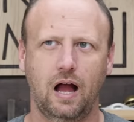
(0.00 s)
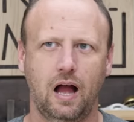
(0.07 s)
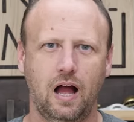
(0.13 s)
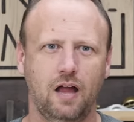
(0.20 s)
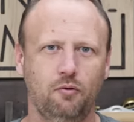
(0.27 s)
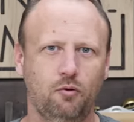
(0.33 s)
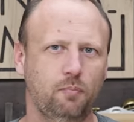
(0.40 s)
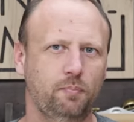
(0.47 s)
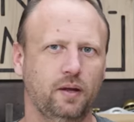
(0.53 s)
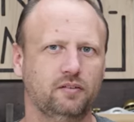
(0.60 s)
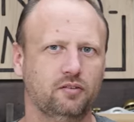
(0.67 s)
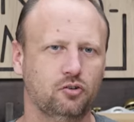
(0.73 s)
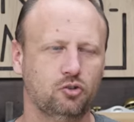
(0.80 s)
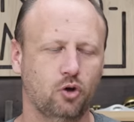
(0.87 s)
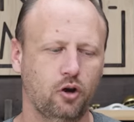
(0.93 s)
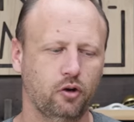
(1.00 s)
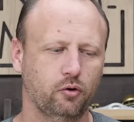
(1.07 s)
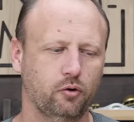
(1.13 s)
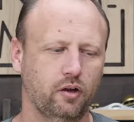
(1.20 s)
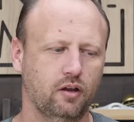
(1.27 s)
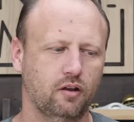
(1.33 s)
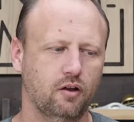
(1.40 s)
I will pick the
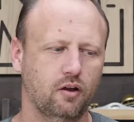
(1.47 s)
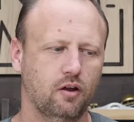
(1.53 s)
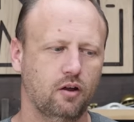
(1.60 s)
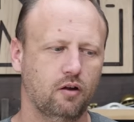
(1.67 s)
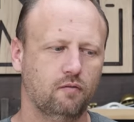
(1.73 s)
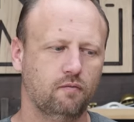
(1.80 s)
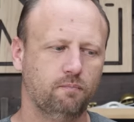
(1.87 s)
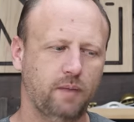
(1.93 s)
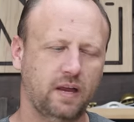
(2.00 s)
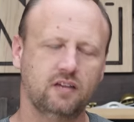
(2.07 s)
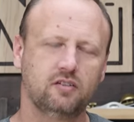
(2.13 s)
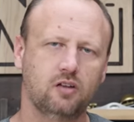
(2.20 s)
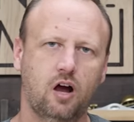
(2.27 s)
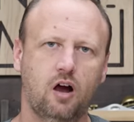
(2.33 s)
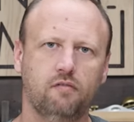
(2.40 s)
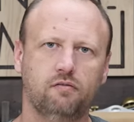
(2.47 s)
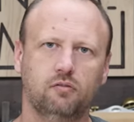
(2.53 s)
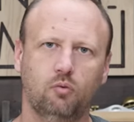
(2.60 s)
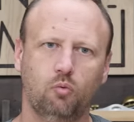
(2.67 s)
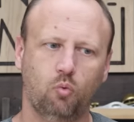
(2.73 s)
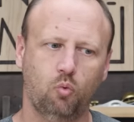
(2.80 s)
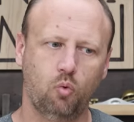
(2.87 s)
joinery based off
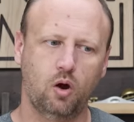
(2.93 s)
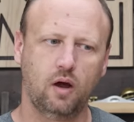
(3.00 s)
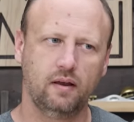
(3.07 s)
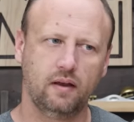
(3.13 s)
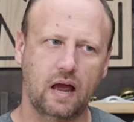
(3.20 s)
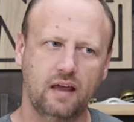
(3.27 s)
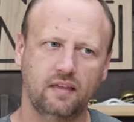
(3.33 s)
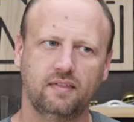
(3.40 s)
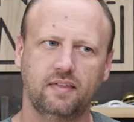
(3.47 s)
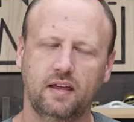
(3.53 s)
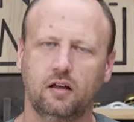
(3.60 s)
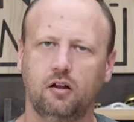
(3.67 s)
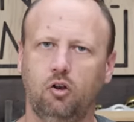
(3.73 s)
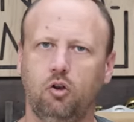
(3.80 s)
what I think